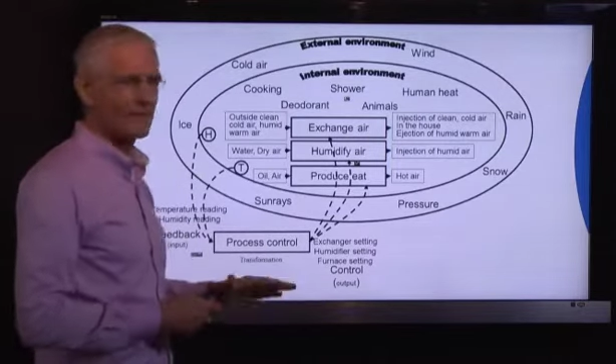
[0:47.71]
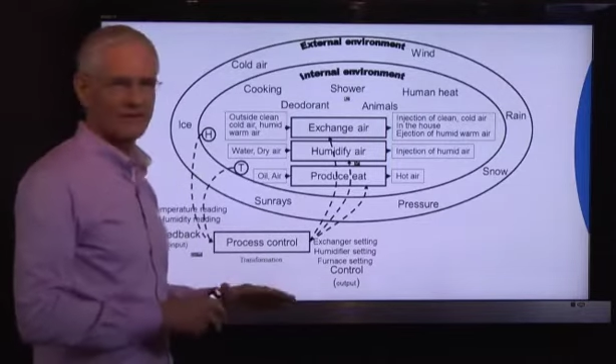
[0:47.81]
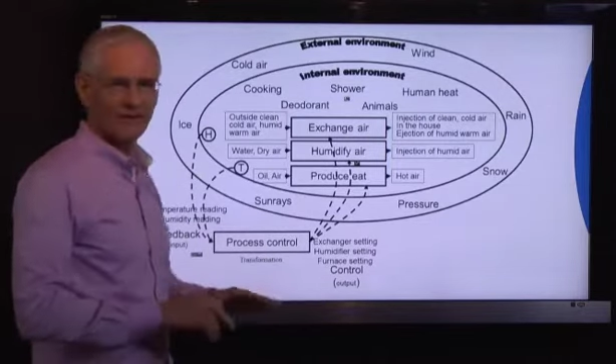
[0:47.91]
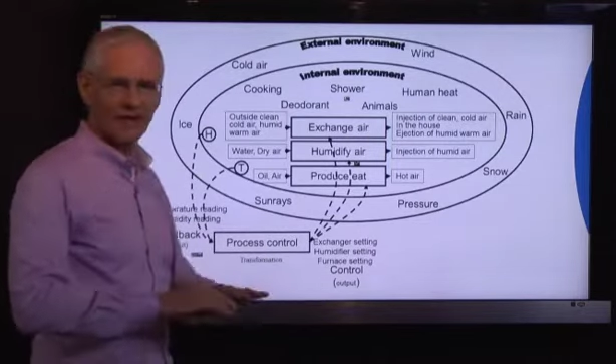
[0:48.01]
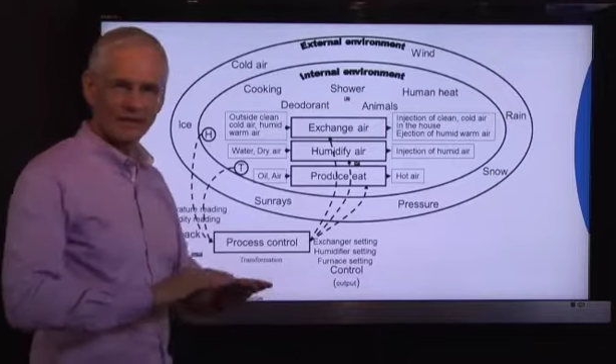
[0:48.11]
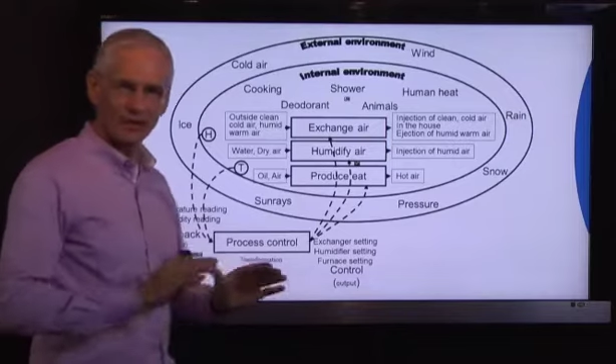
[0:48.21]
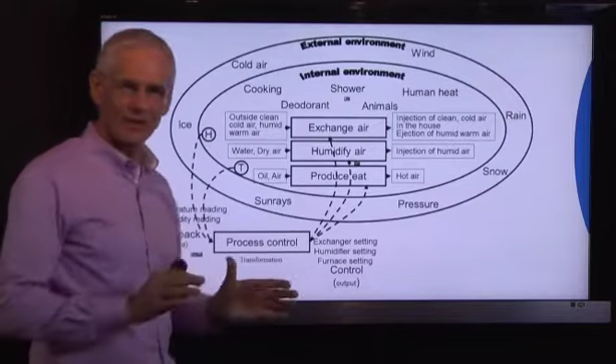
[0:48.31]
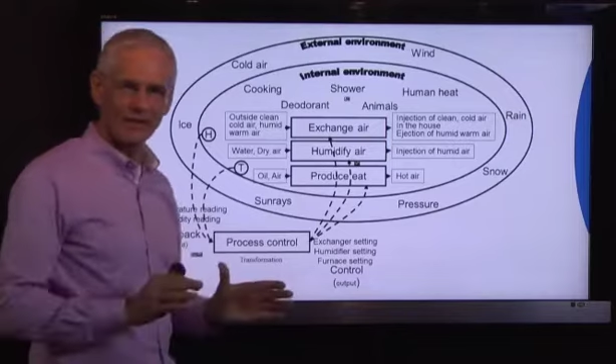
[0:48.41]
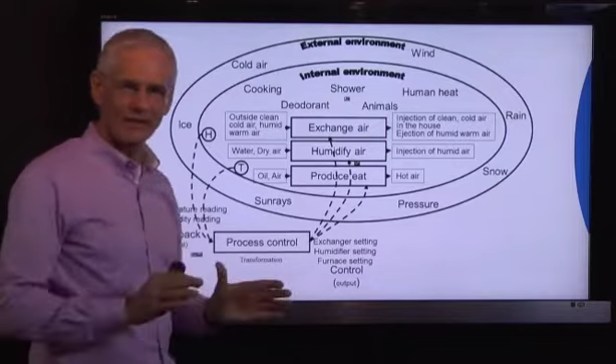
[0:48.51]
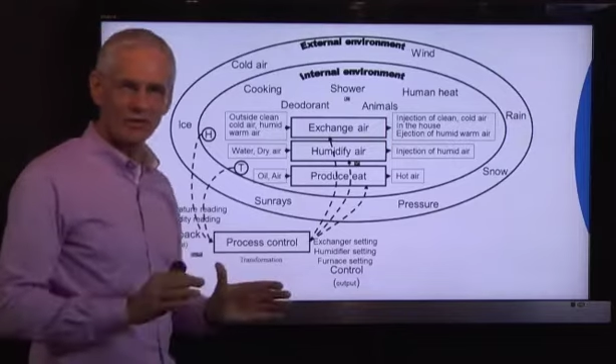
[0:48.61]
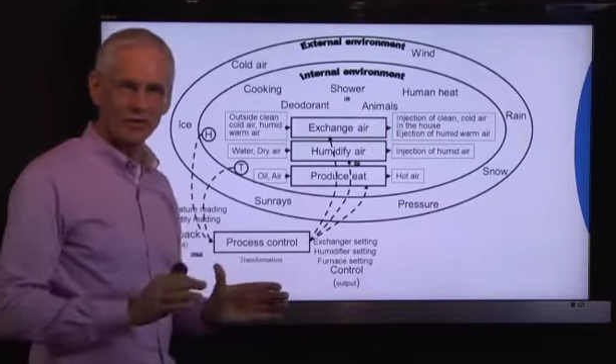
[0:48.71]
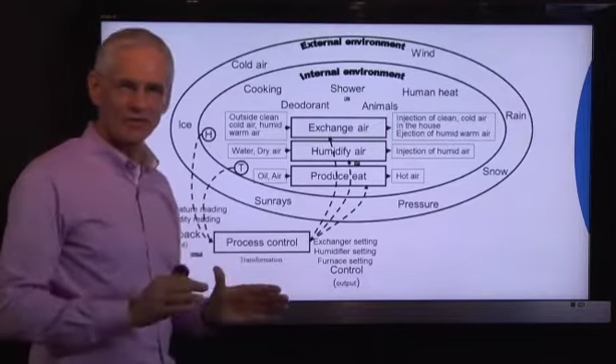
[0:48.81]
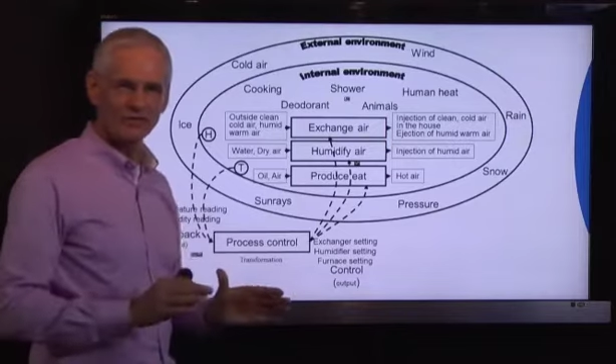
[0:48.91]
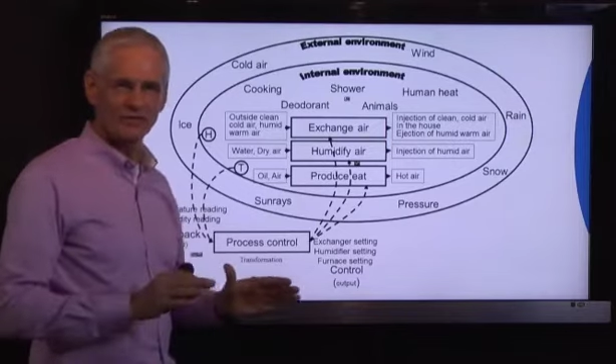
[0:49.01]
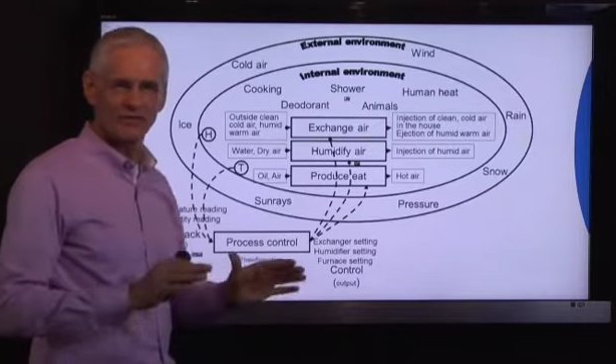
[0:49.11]
at night, nobody
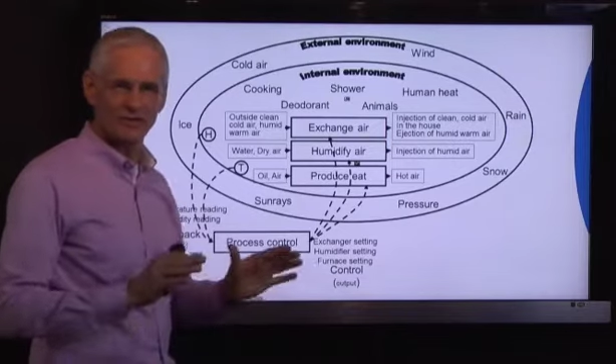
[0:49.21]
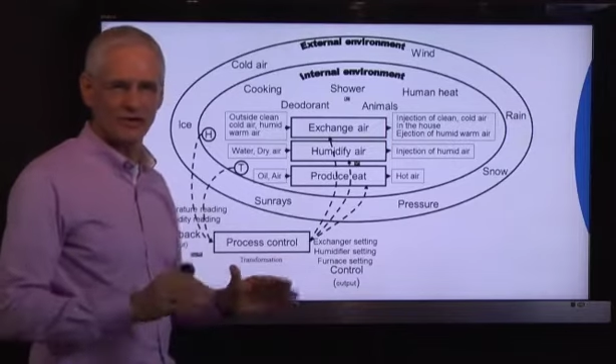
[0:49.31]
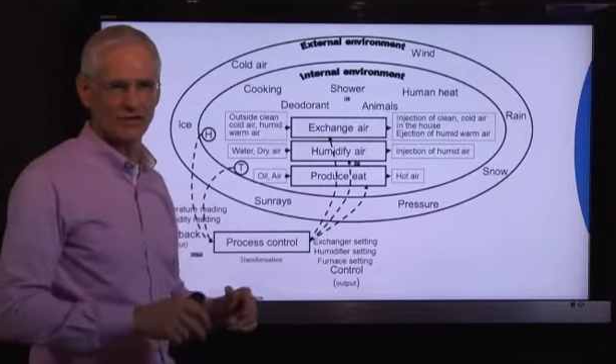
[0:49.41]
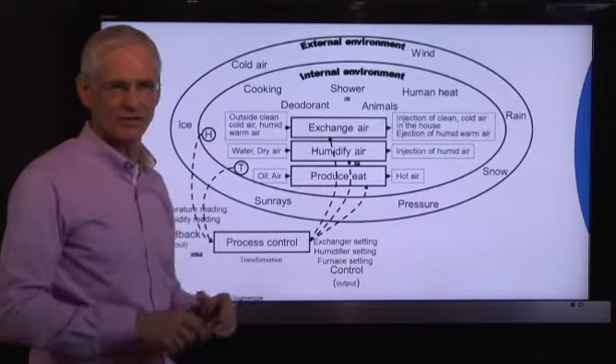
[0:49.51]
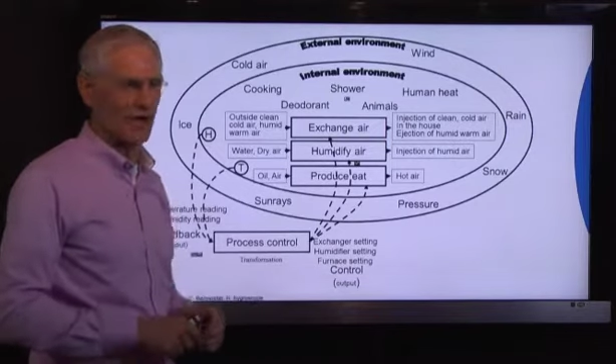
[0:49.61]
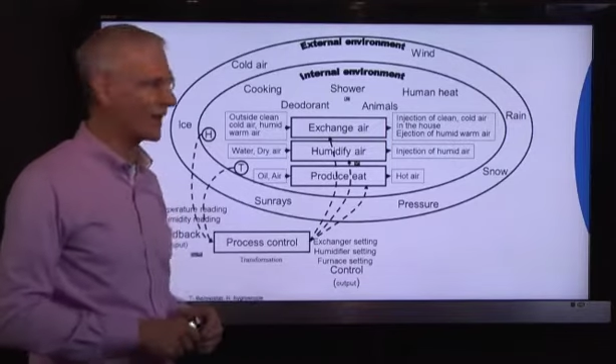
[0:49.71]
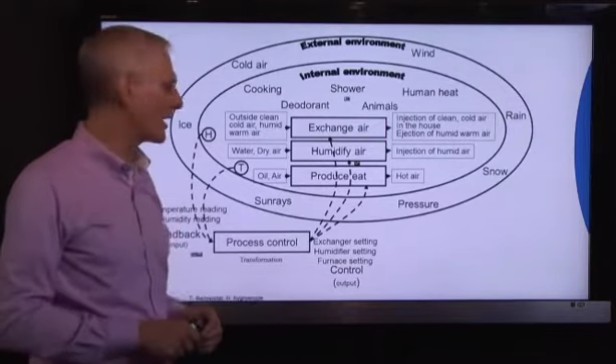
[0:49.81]
moves, things dry